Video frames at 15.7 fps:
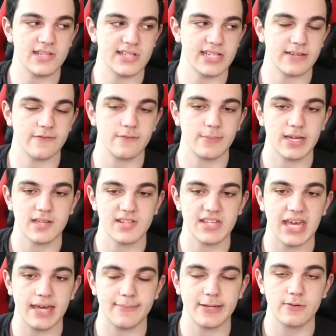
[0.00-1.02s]
It's Nick from Big N's
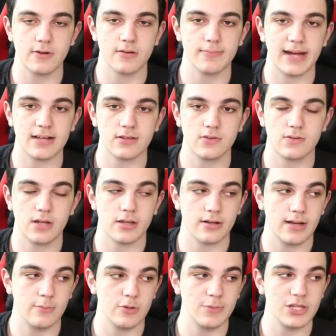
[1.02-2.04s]
Gaming. Welcome back to
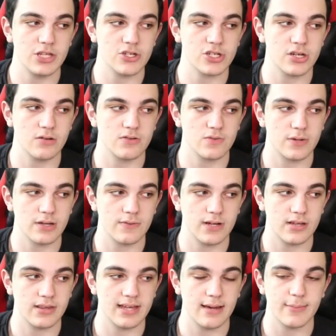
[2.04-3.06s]
another MLB The Show
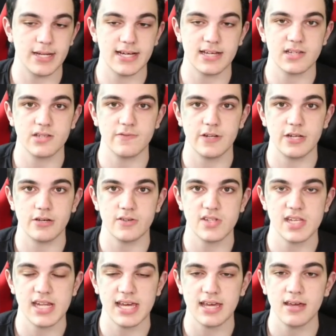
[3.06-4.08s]
21 Diamond Dynasty
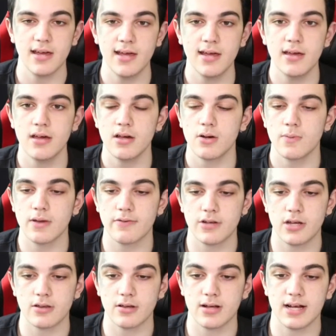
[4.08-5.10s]
videos. Today, we have
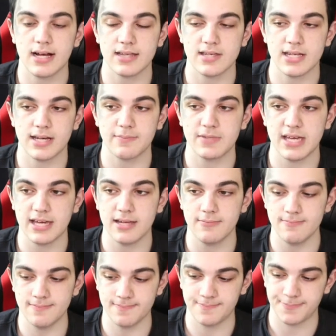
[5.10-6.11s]
another content
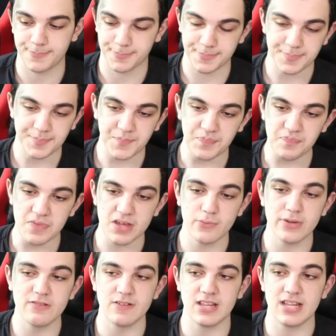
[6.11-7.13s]
update.
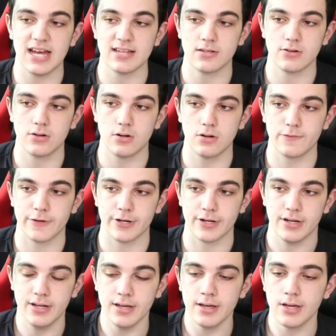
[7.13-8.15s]
We have a lot to go
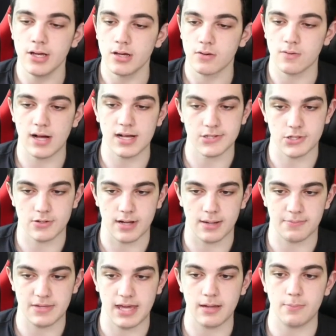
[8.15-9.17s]
over. Roster
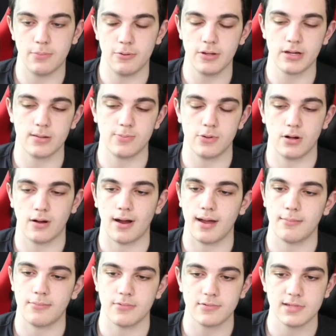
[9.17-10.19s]
update, player
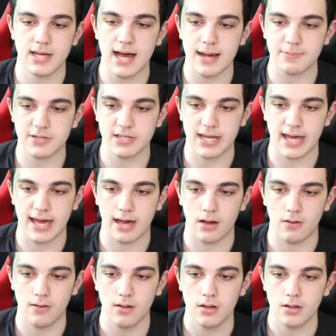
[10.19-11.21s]
program, tops
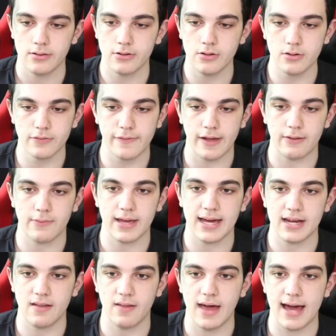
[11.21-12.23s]
now, new event. We
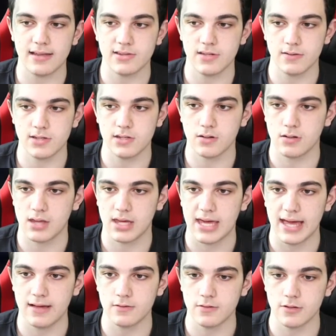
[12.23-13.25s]
got a lot. So let's go to the
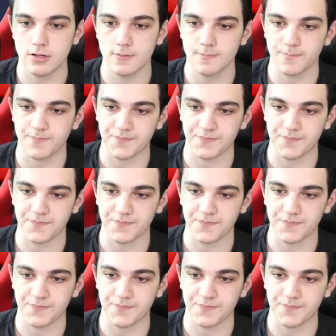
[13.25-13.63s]
calendar.